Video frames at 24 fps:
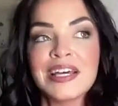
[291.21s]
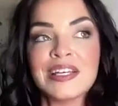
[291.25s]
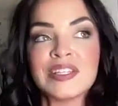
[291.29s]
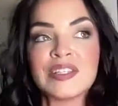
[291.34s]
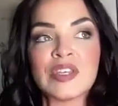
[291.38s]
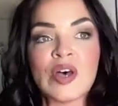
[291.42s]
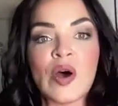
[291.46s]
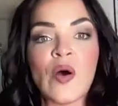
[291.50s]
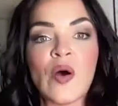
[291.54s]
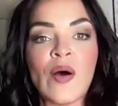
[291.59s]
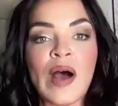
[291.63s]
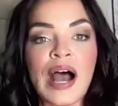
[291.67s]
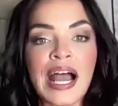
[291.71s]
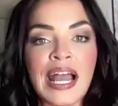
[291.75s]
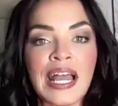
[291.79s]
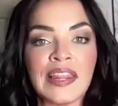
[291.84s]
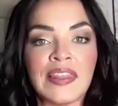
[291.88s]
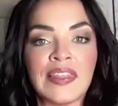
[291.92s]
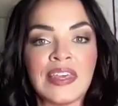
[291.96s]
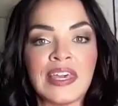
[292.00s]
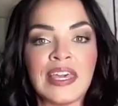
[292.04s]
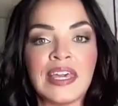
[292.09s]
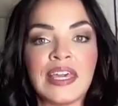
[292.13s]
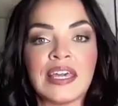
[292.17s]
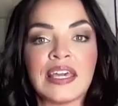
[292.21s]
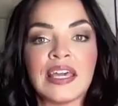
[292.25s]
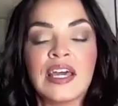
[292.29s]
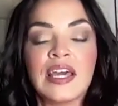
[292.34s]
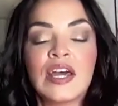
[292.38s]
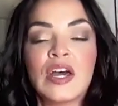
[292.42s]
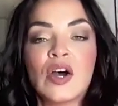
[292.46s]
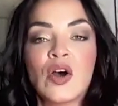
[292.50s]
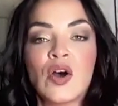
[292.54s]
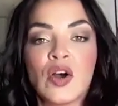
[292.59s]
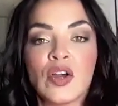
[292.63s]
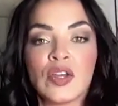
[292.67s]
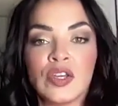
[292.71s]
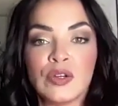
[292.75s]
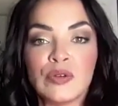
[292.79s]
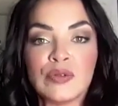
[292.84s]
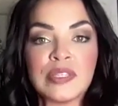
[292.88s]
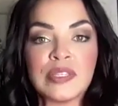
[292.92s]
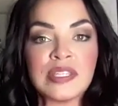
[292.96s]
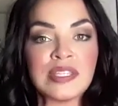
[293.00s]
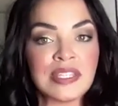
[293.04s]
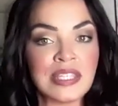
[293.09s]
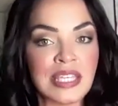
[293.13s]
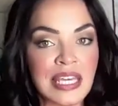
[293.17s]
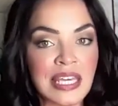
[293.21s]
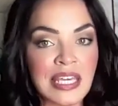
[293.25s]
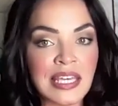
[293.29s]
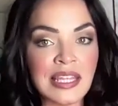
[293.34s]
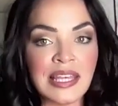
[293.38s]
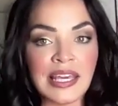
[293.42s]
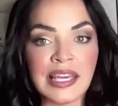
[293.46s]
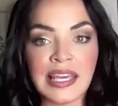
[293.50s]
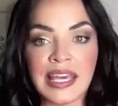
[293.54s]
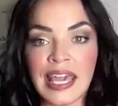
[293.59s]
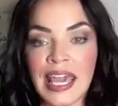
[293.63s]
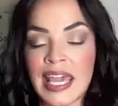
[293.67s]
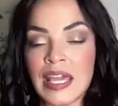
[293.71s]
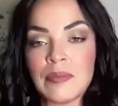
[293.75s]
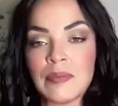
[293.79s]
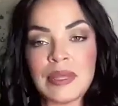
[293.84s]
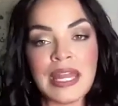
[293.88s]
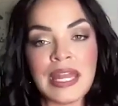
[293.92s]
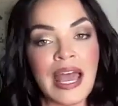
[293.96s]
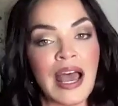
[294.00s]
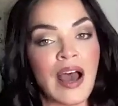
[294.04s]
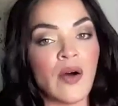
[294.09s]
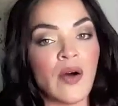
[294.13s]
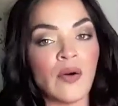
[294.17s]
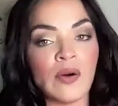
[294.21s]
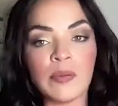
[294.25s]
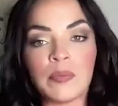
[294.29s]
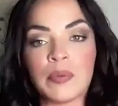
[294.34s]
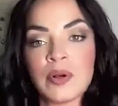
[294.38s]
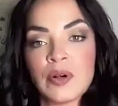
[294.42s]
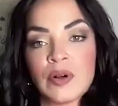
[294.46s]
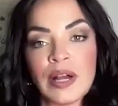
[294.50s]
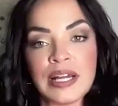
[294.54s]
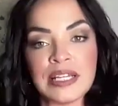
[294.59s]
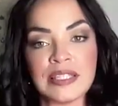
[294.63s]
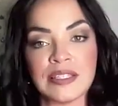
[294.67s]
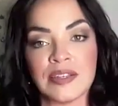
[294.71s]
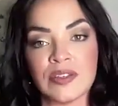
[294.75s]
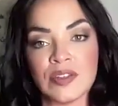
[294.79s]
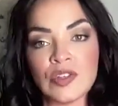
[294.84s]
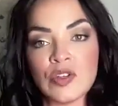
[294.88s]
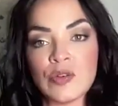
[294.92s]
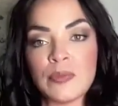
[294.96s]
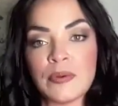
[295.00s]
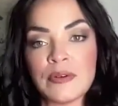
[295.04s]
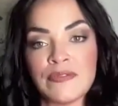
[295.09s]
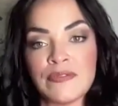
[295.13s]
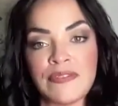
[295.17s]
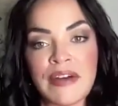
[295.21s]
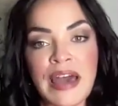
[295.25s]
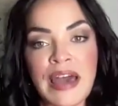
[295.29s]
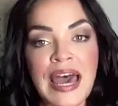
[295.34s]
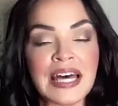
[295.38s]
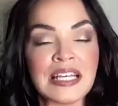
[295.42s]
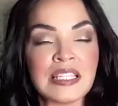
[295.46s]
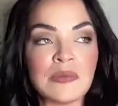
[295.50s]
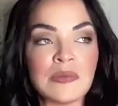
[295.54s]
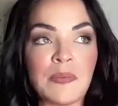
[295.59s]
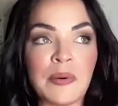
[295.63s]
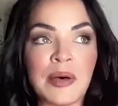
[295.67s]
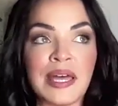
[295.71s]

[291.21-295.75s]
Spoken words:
So I think you see the game and how it progresses super fast.